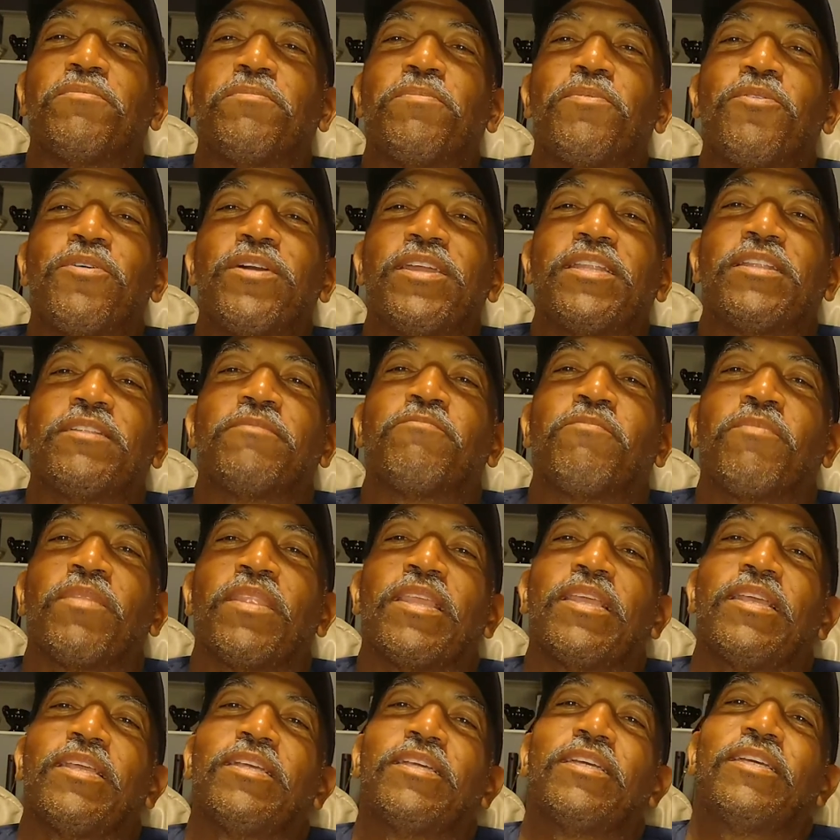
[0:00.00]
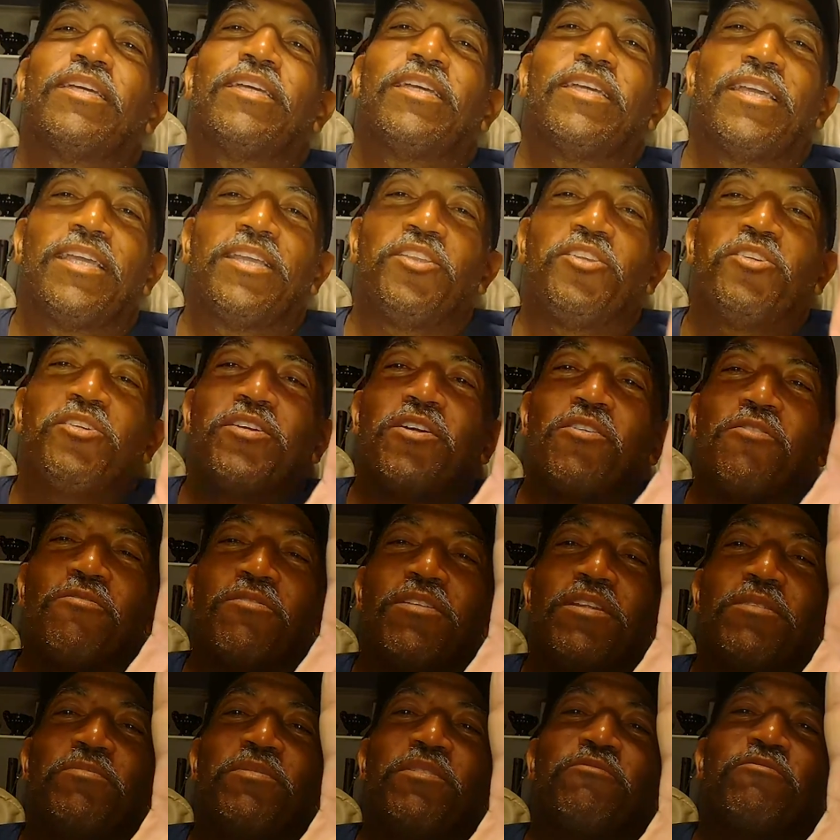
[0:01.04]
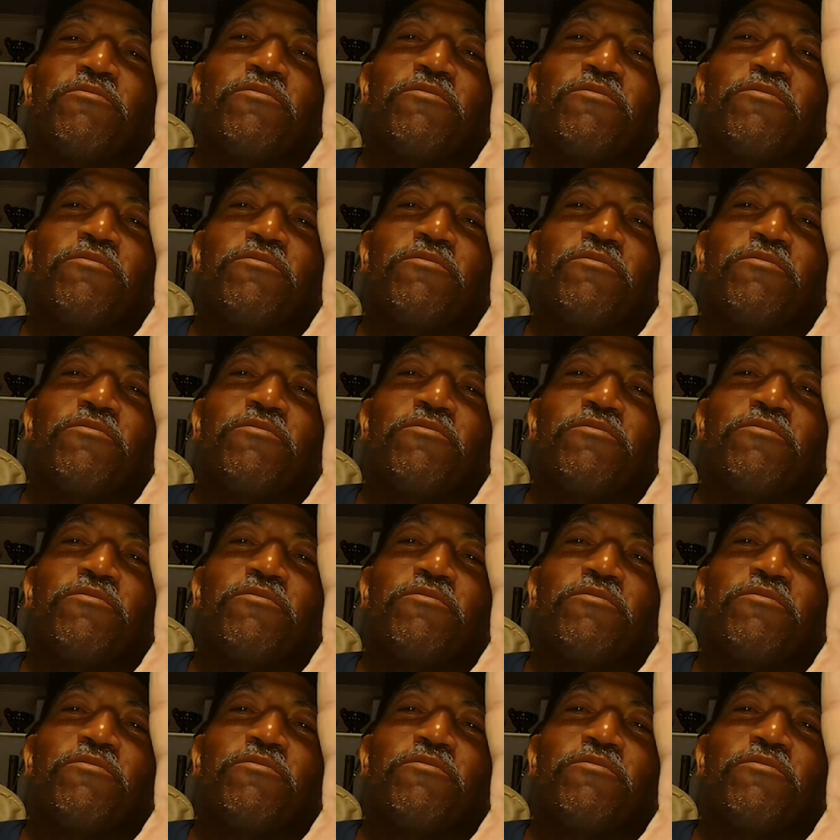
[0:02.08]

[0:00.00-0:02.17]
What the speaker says: point, and you hold up your